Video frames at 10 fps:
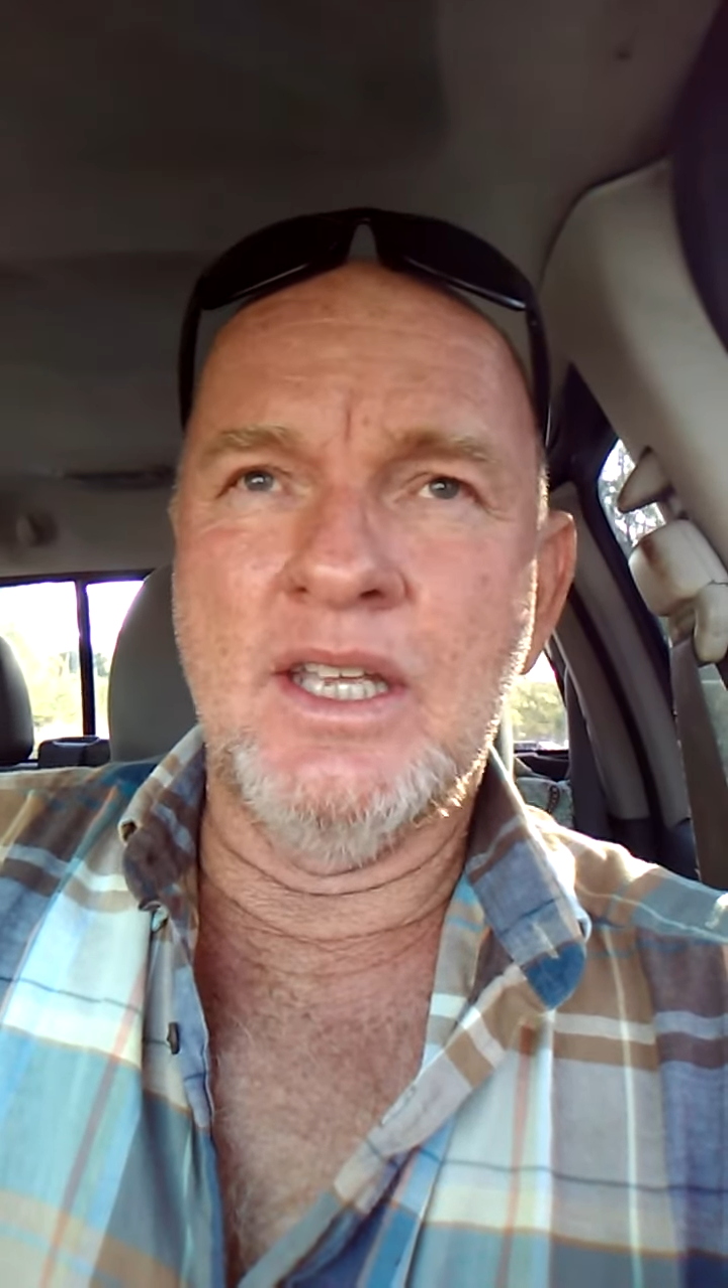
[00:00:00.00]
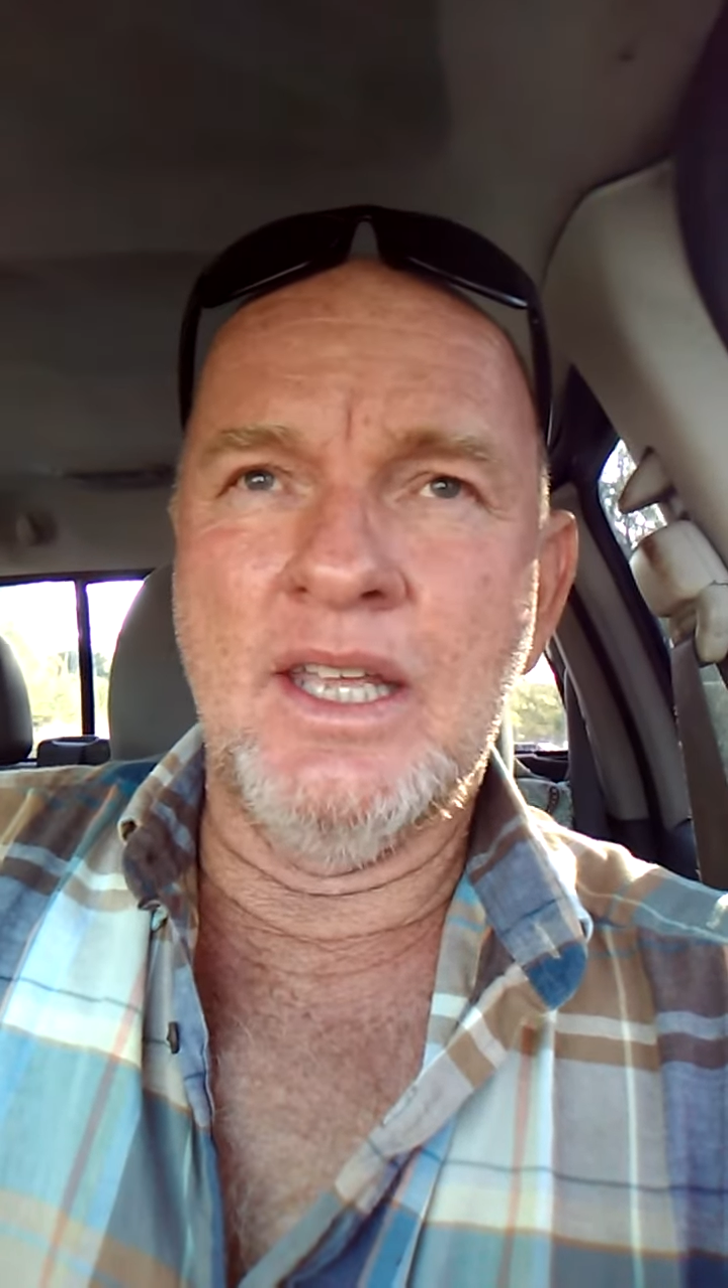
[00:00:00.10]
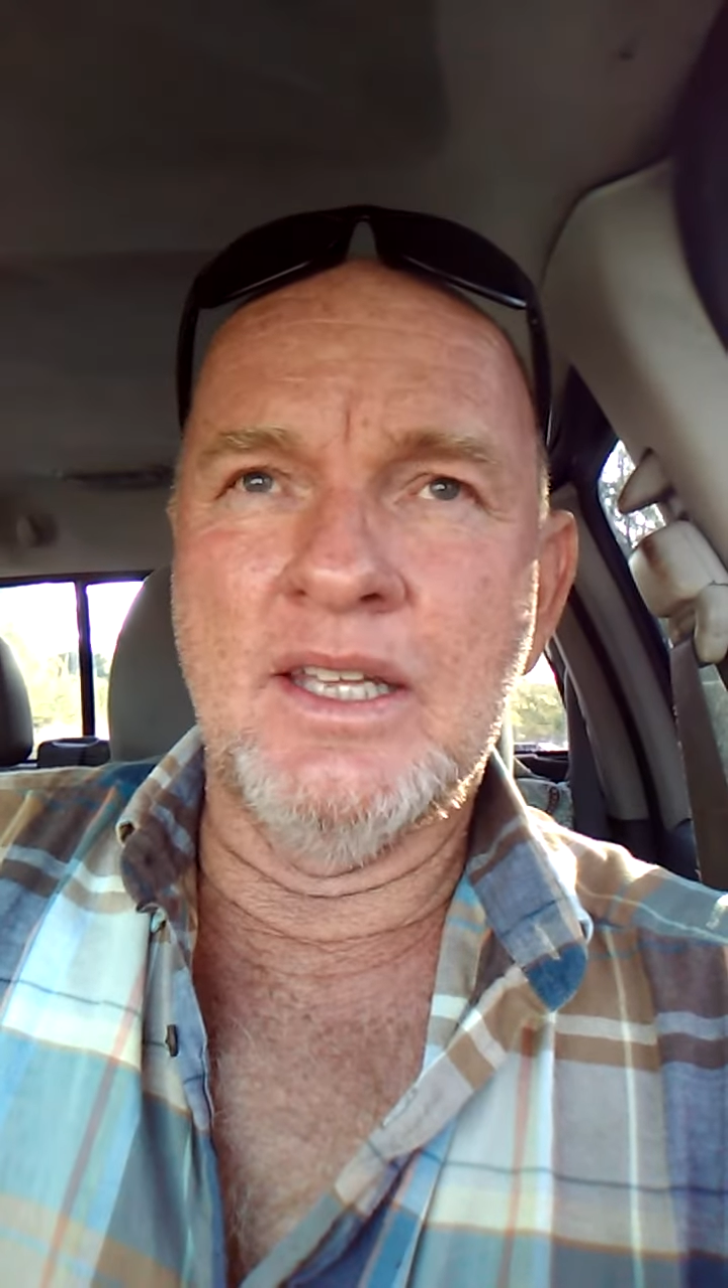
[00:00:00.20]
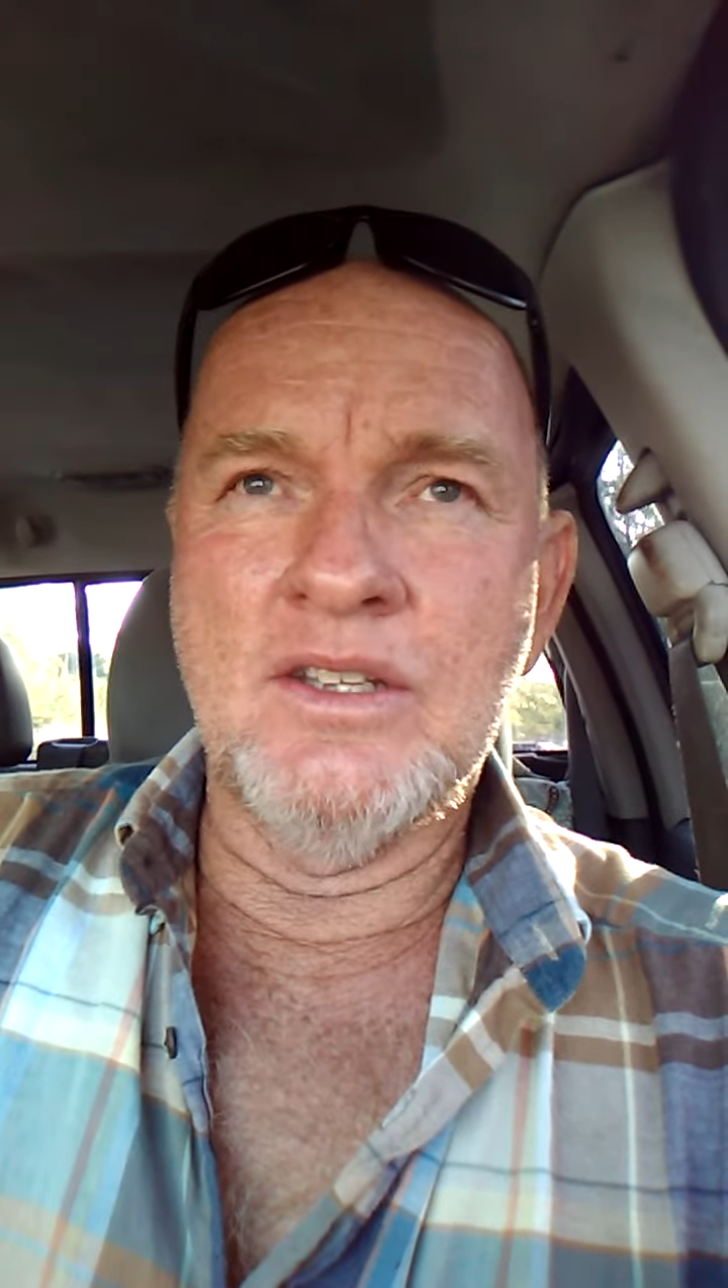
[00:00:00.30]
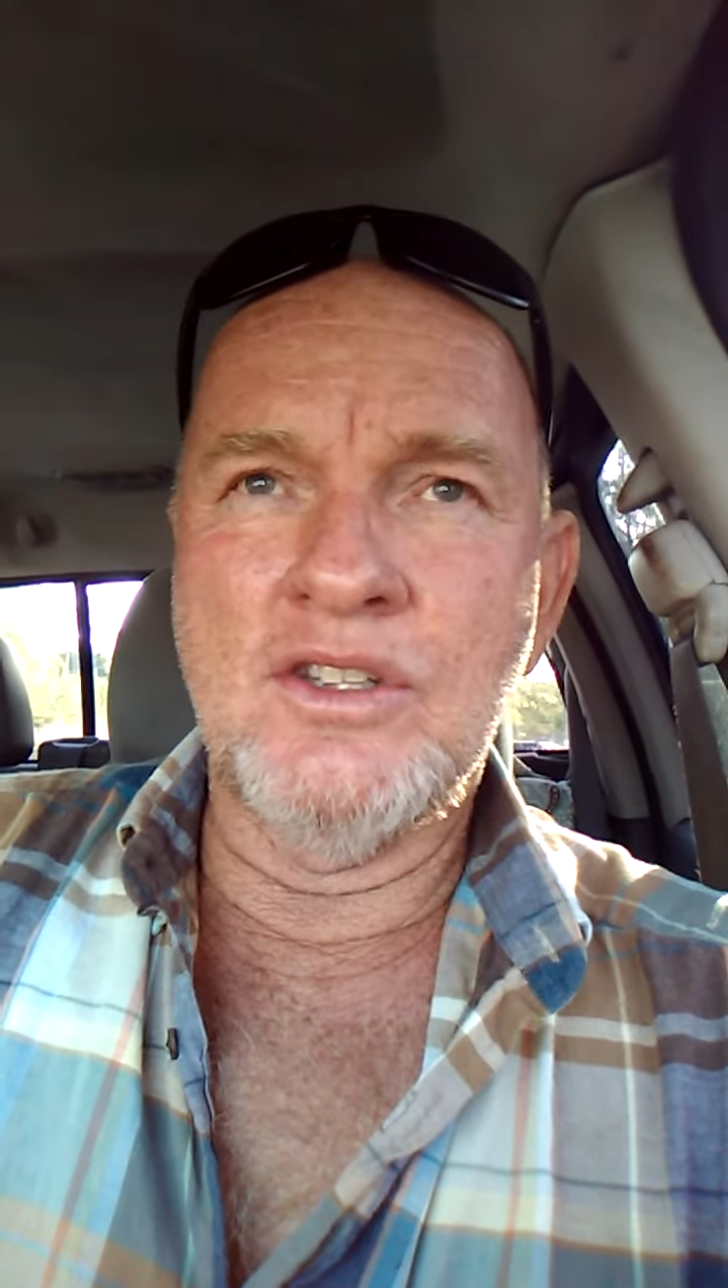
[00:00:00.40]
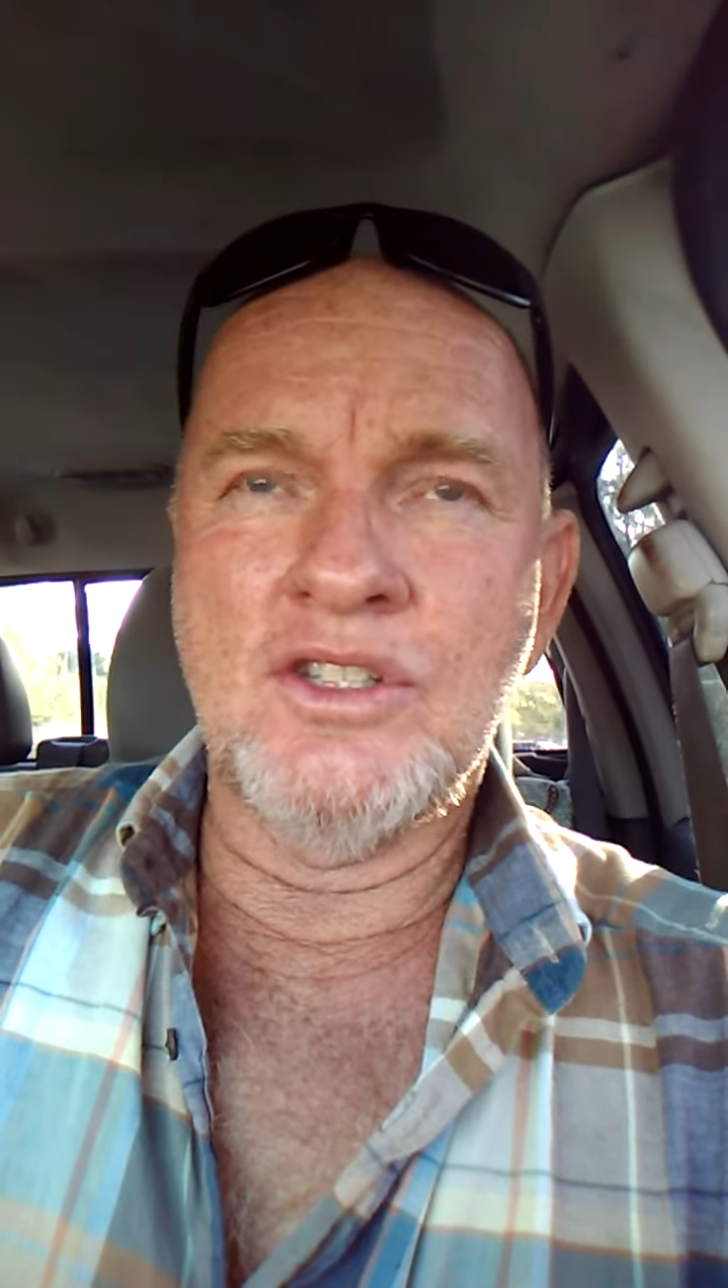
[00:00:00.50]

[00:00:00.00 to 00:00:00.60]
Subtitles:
in